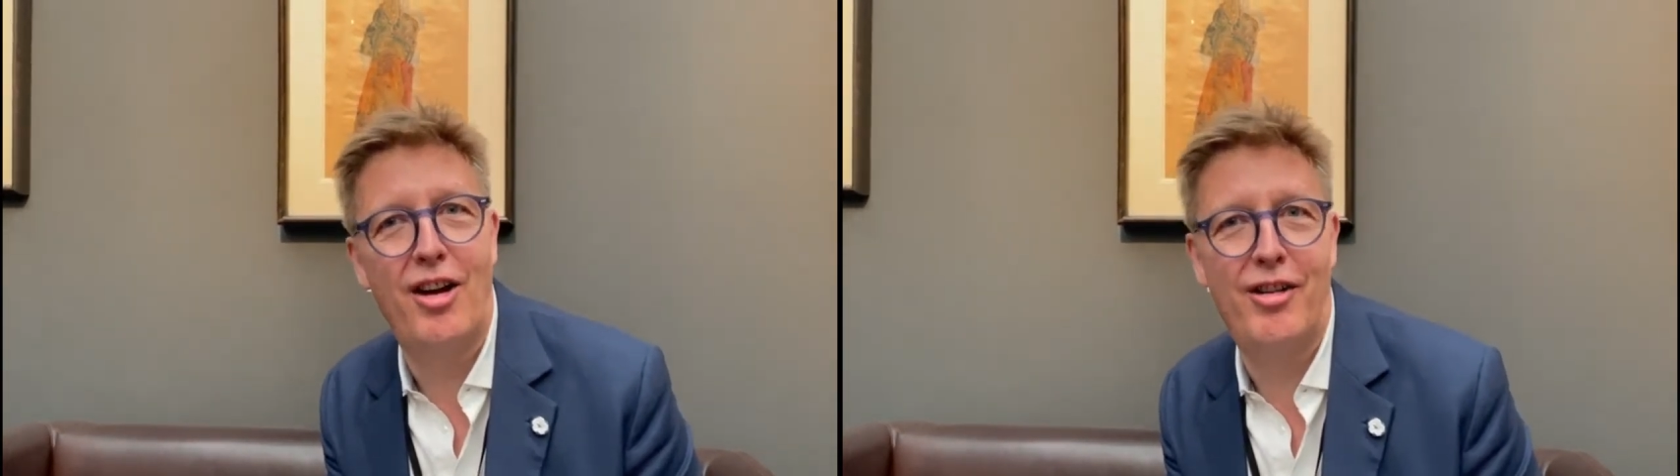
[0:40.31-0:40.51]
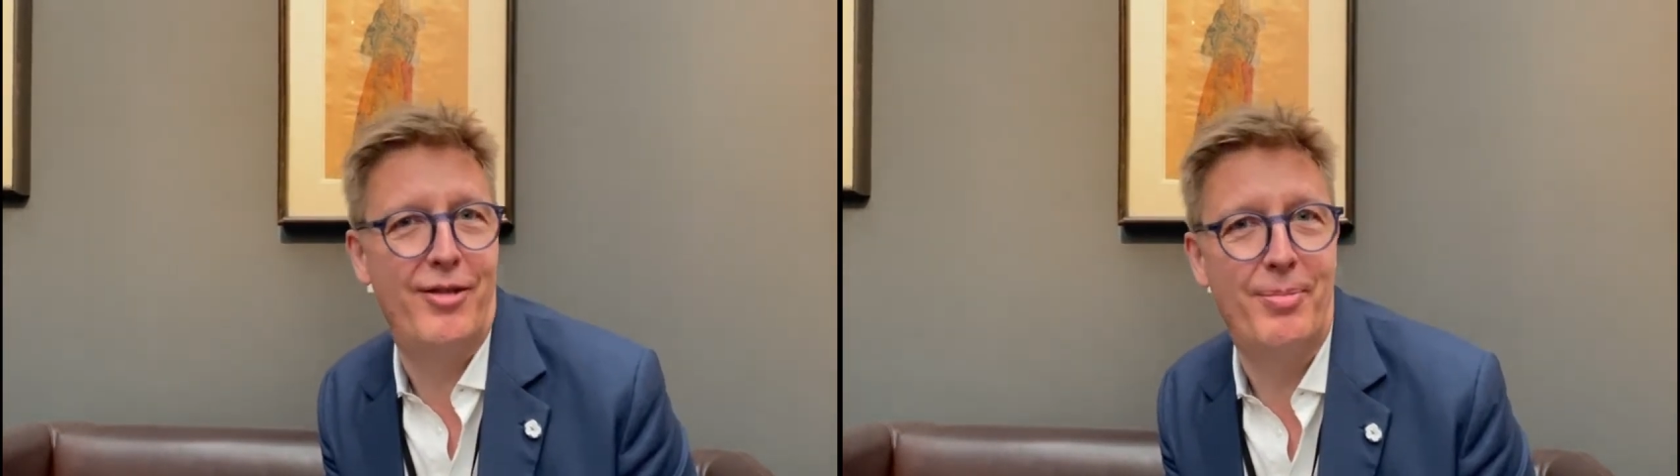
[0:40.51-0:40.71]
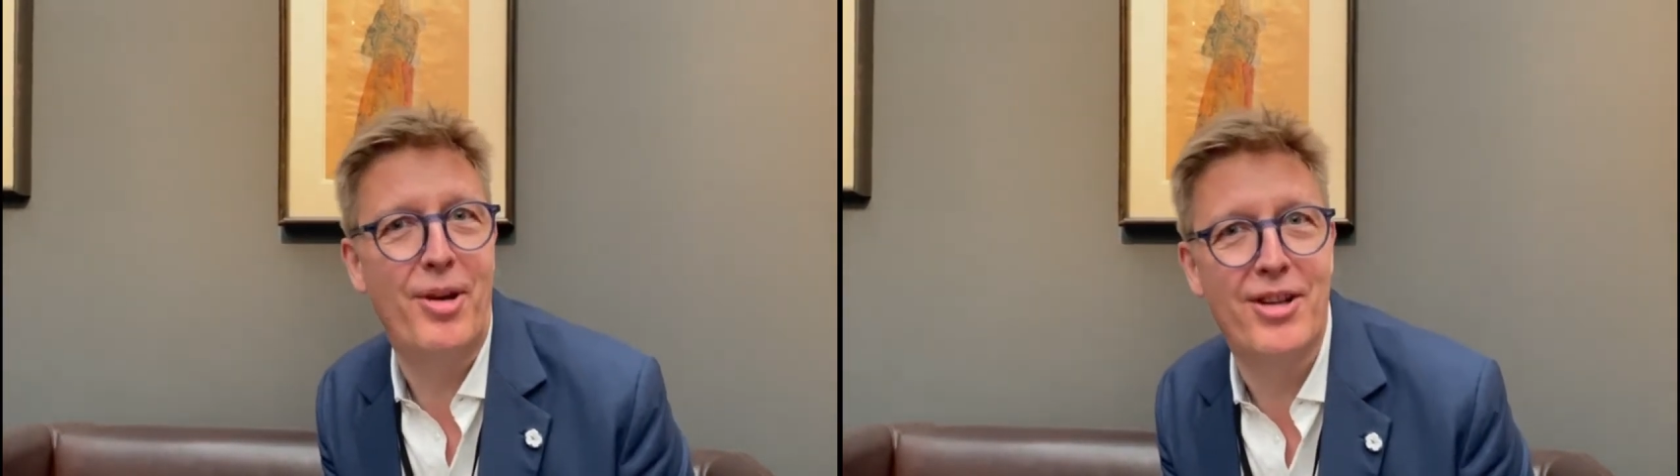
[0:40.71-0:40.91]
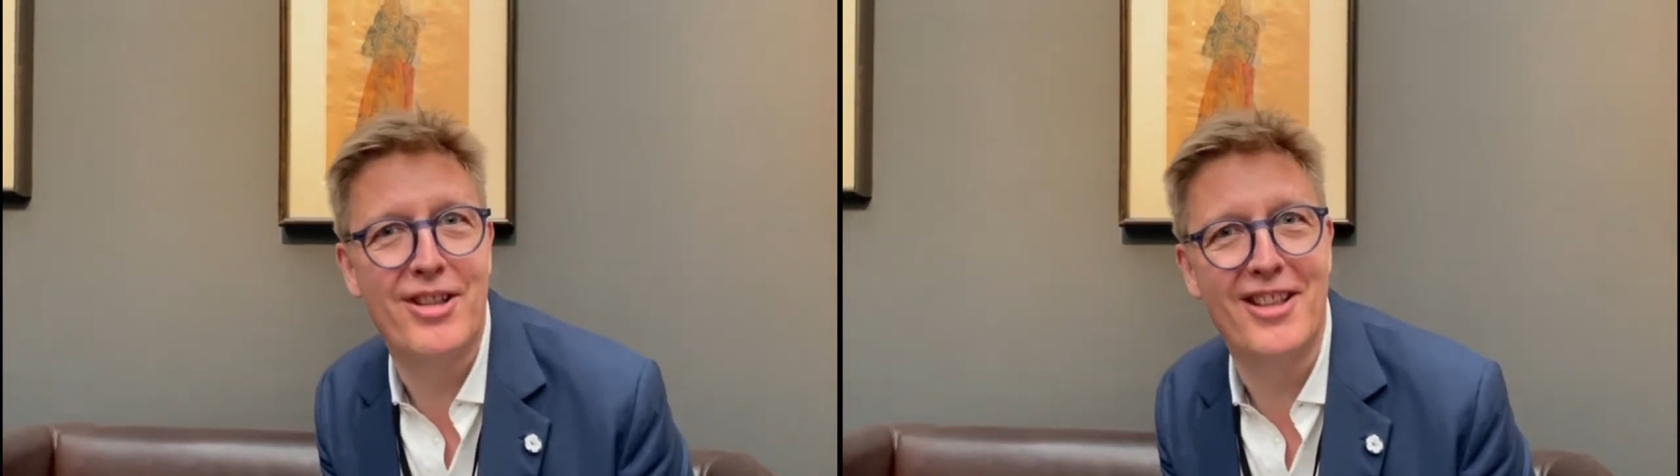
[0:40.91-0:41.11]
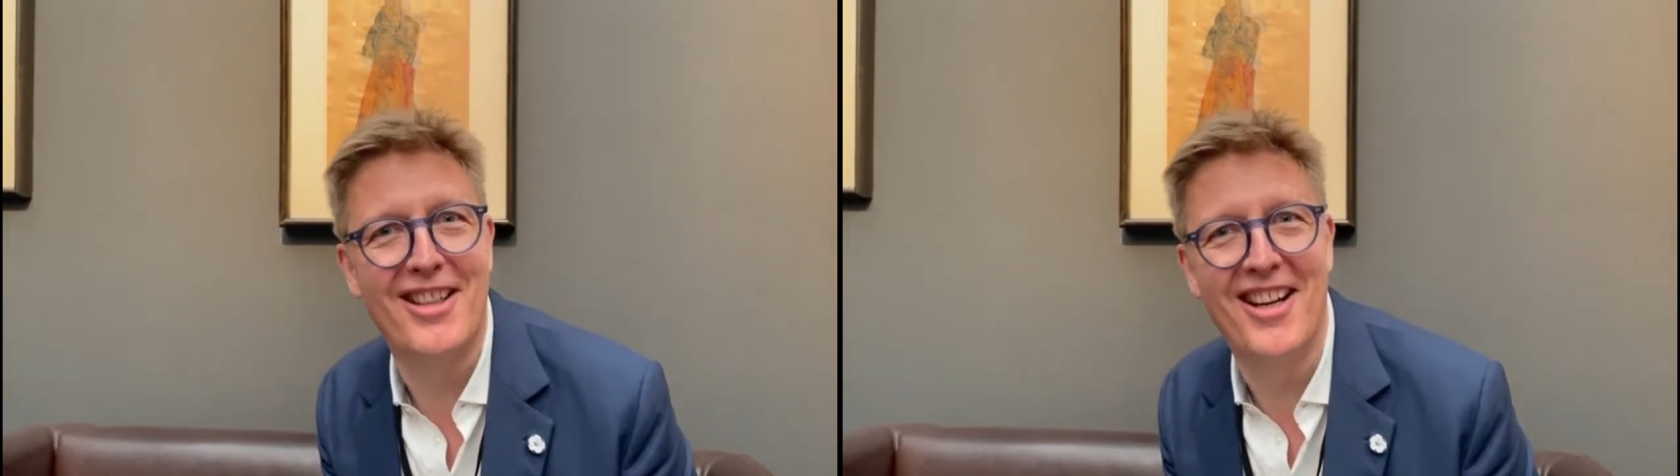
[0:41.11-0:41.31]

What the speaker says: of a person.